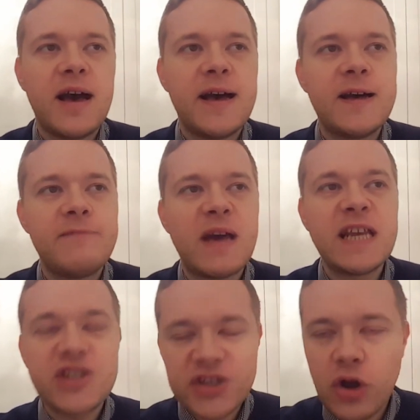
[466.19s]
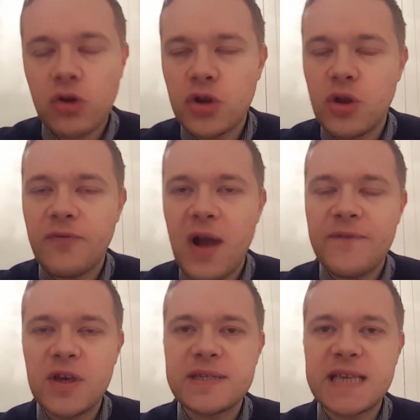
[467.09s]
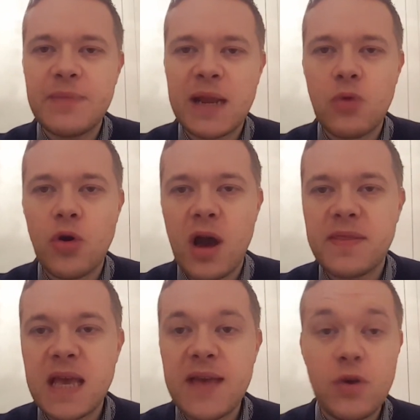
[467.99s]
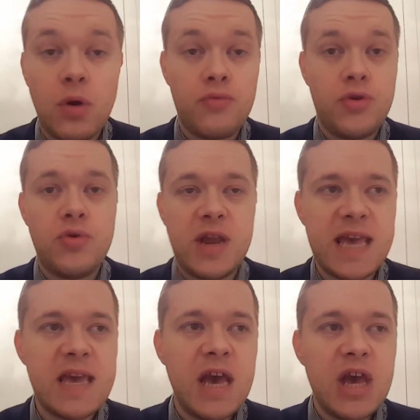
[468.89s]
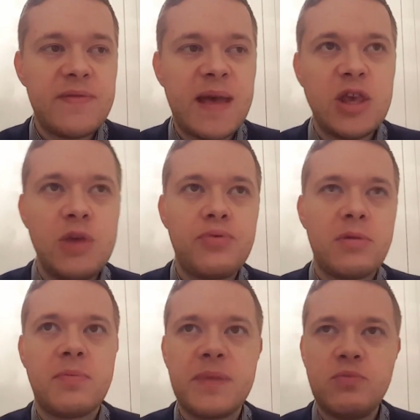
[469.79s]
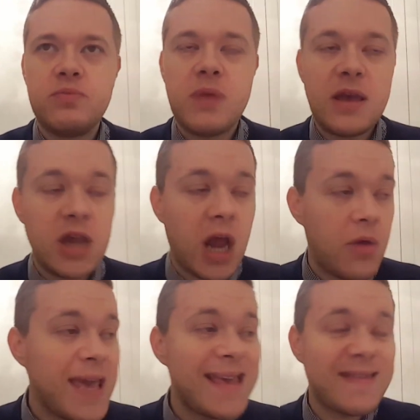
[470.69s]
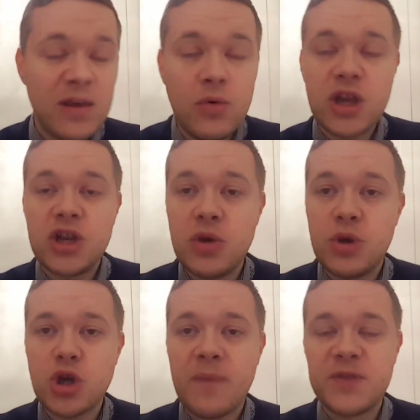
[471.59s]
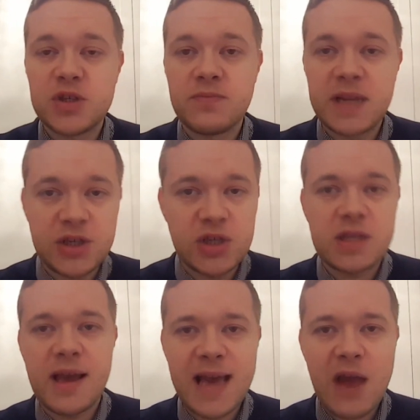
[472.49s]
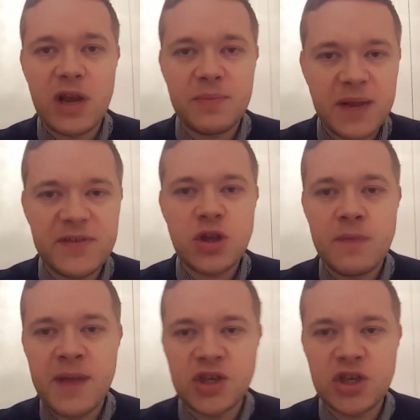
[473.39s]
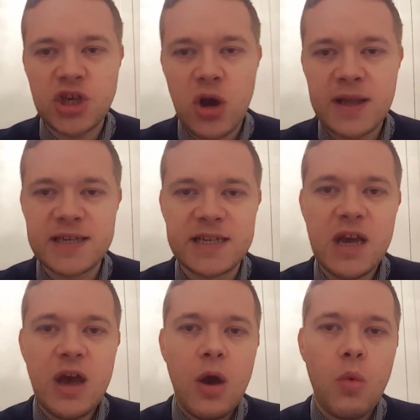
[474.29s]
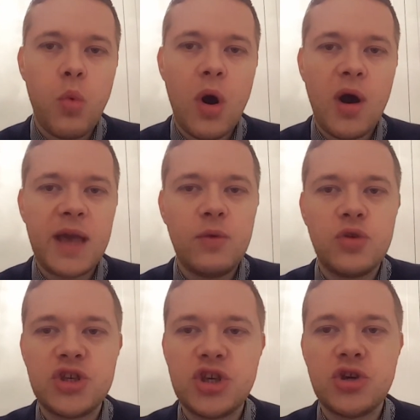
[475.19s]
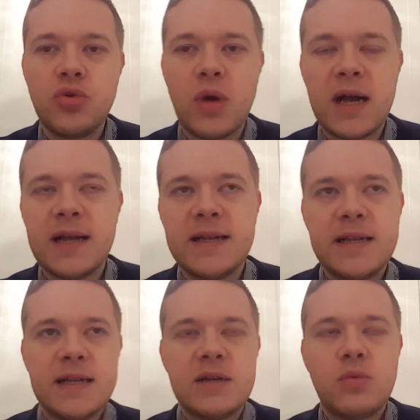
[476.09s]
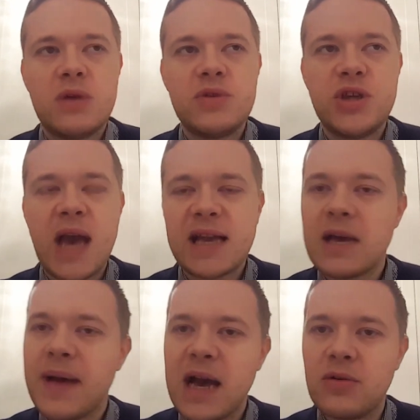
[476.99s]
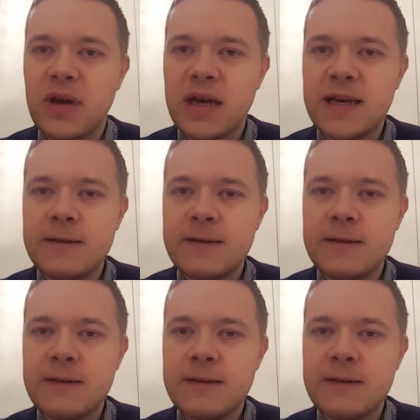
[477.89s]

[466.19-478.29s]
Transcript: And he's just not good enough for our first team anymore. And I think if you're Rooney, then you probably, you know, he still can do a job for somebody just like Carrick. But if it's not Manchester United, why would you hang about?